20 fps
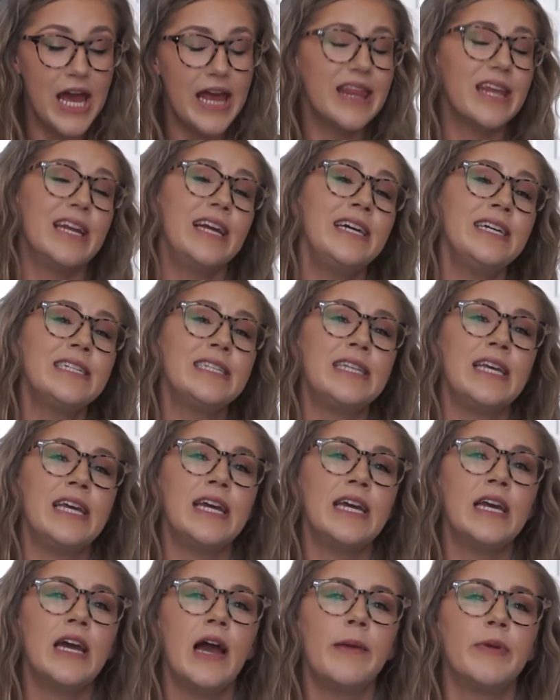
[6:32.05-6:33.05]
The next
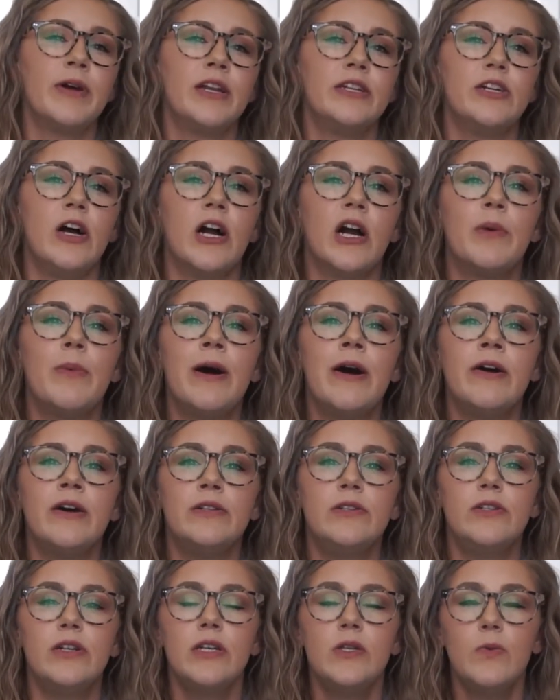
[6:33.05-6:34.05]
thing I'm going to talk about
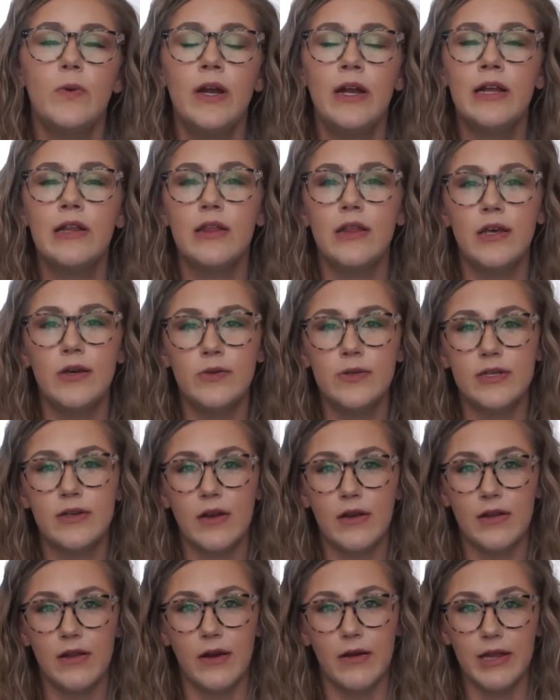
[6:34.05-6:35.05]
is just wearing loose
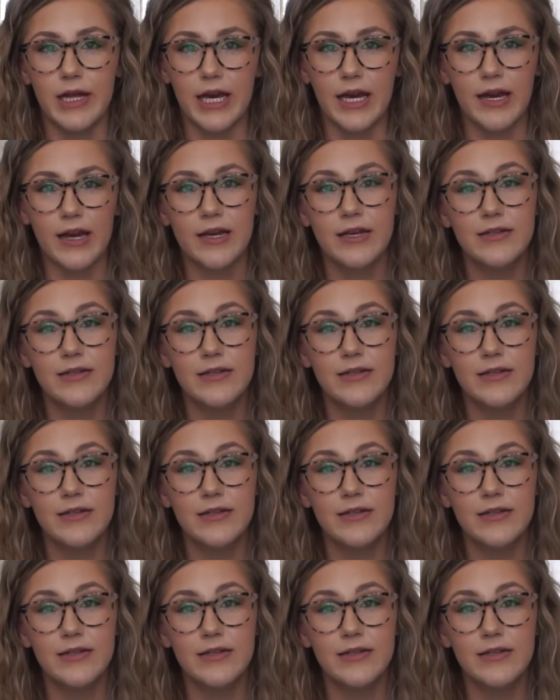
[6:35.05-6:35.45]
clothing.